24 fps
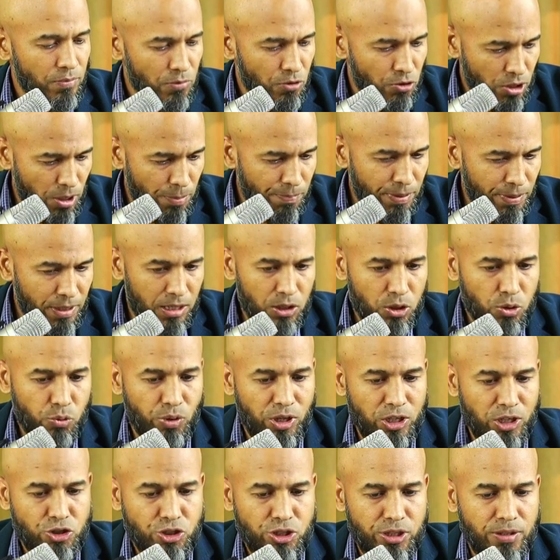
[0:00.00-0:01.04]
typical
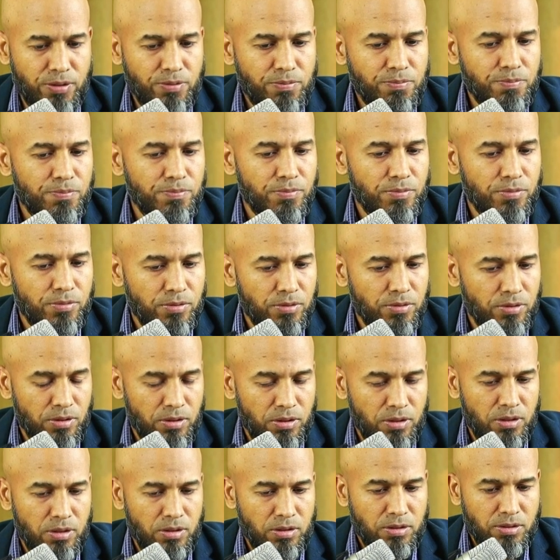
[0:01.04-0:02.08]
question,
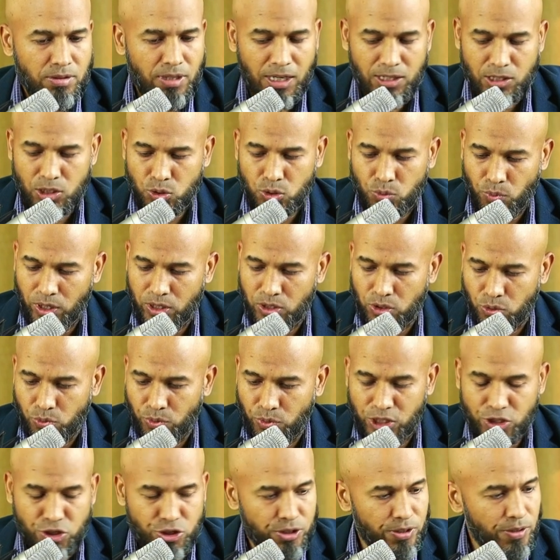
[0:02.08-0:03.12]
task 1
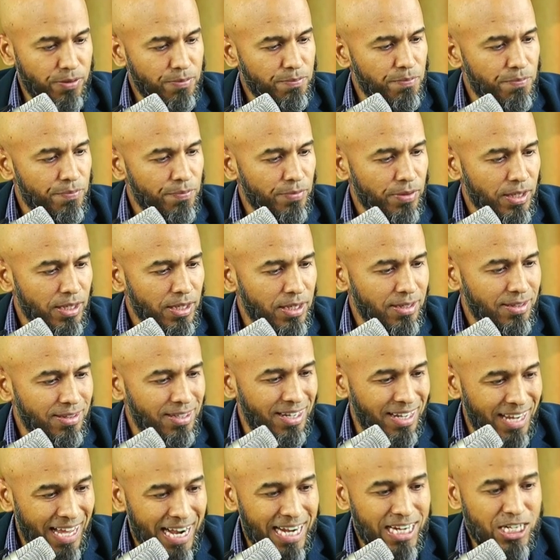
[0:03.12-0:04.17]
question. The
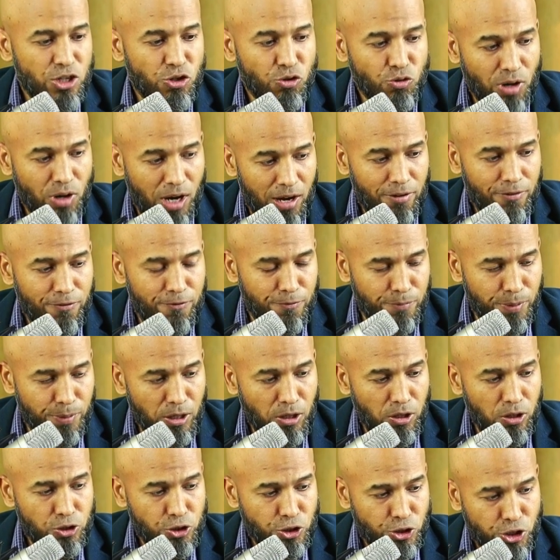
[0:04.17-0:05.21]
line graph
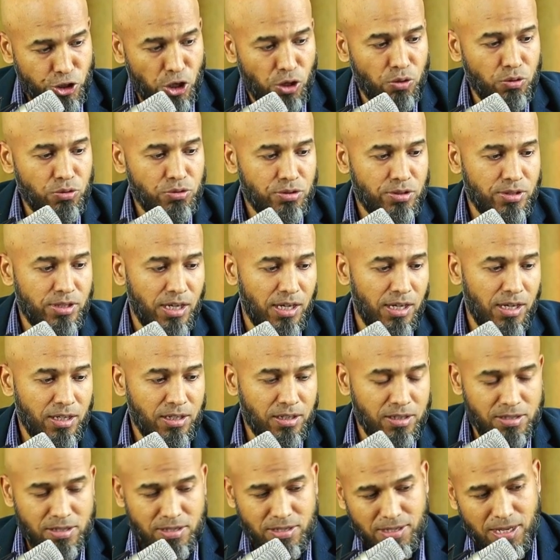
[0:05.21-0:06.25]
below shows the
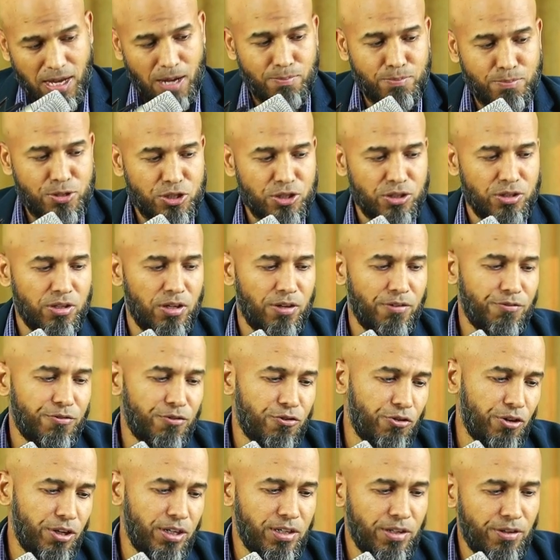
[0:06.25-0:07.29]
consumption of
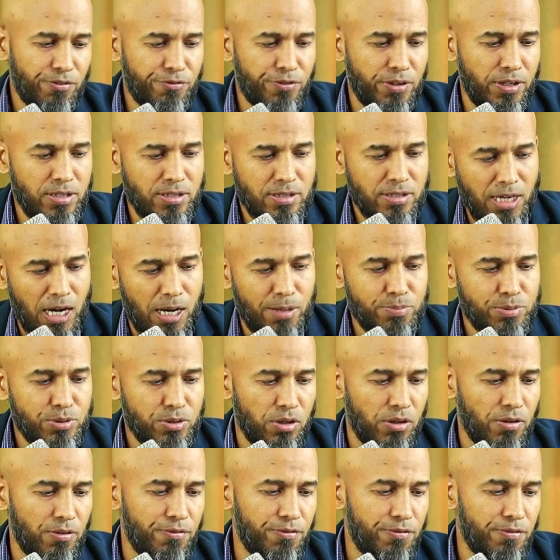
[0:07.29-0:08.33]
3 different types
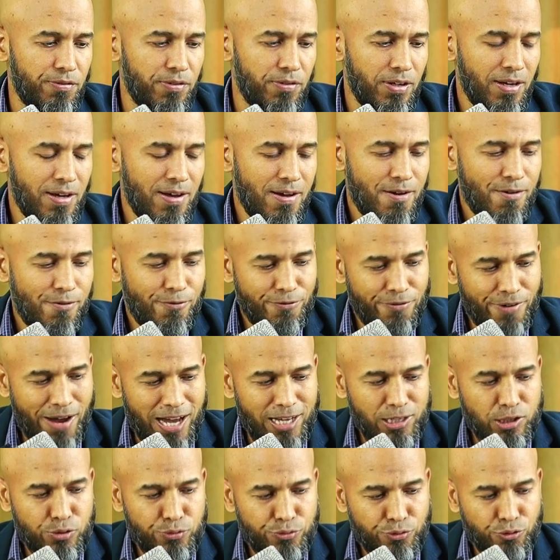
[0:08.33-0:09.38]
of
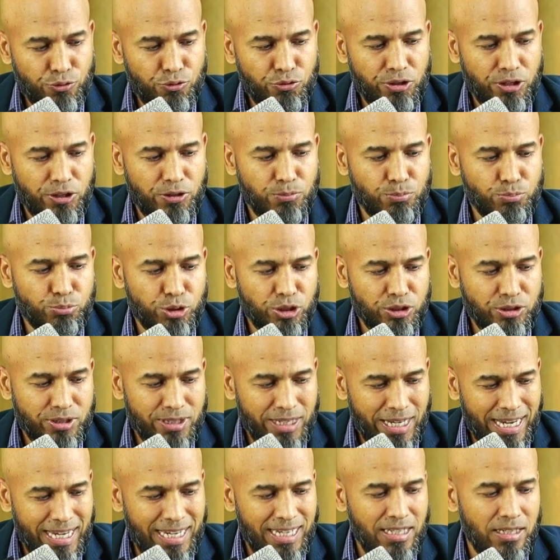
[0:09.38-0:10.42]
fast food in
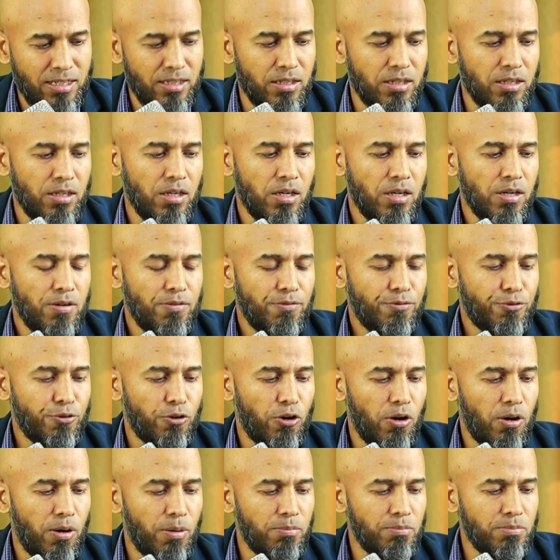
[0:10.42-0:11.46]
Britain
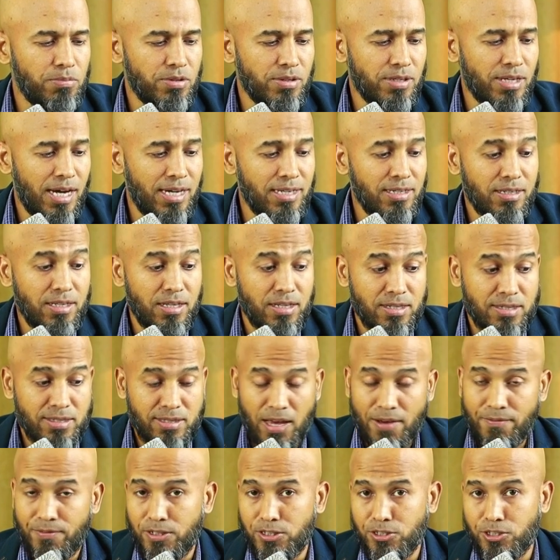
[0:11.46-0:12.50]
from
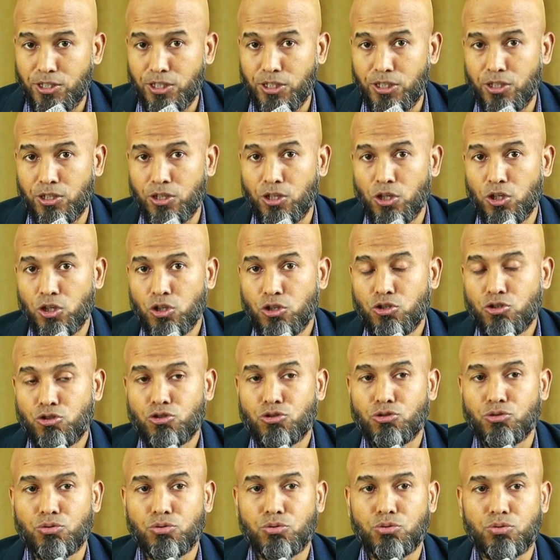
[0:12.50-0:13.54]
1970
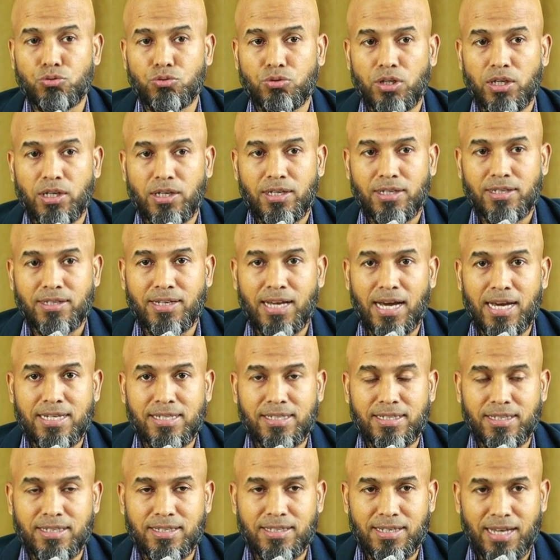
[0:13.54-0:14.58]
to
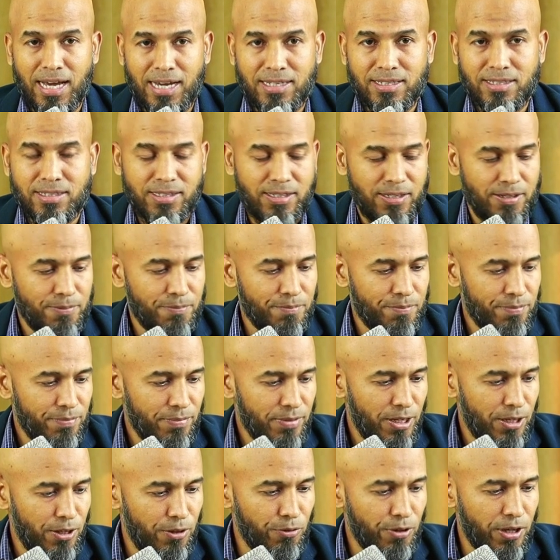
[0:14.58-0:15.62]
1990.
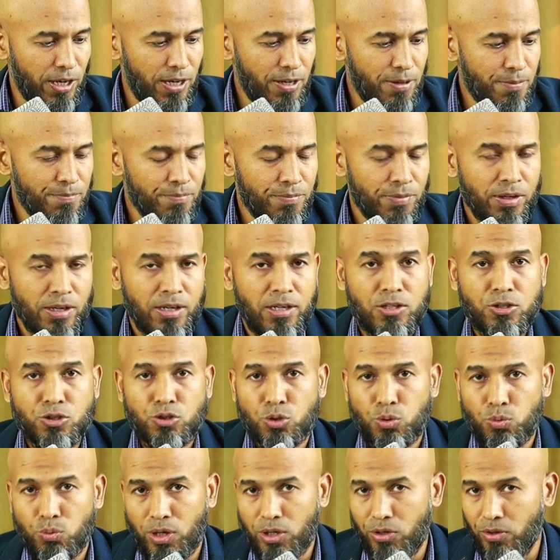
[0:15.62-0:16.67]
Okay,
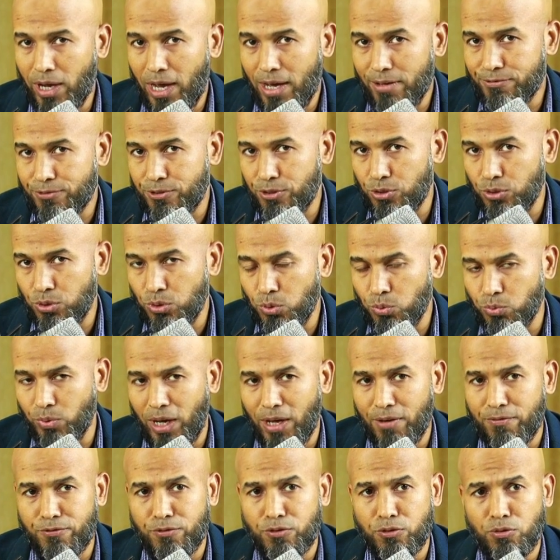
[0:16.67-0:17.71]
so what do we have to do? We
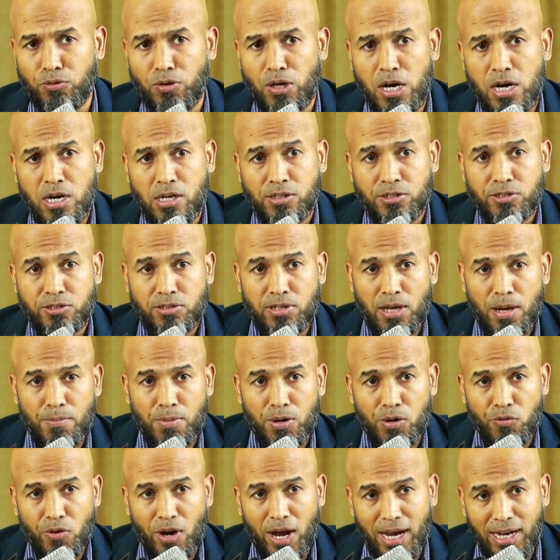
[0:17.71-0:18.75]
have to
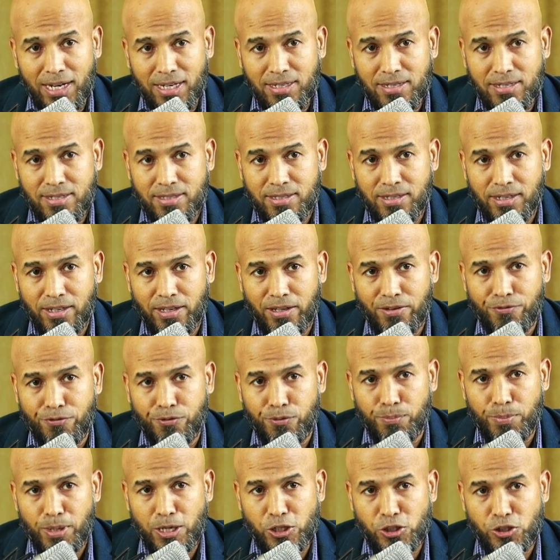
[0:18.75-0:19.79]
summarize the
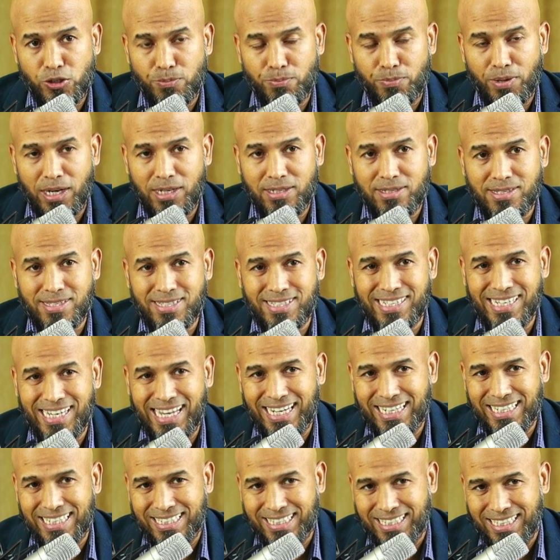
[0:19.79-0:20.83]
information by
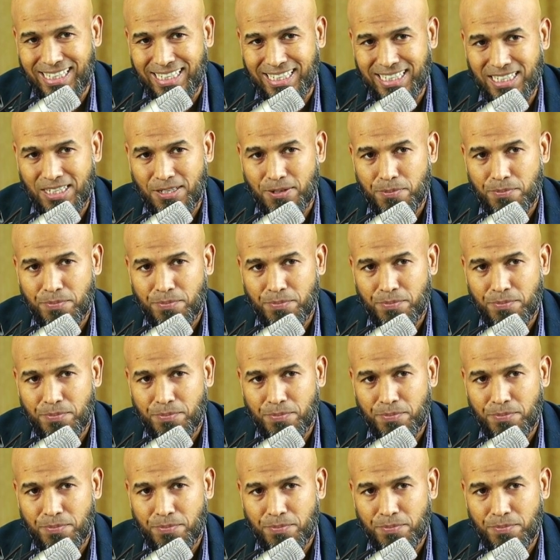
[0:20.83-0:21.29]
selecting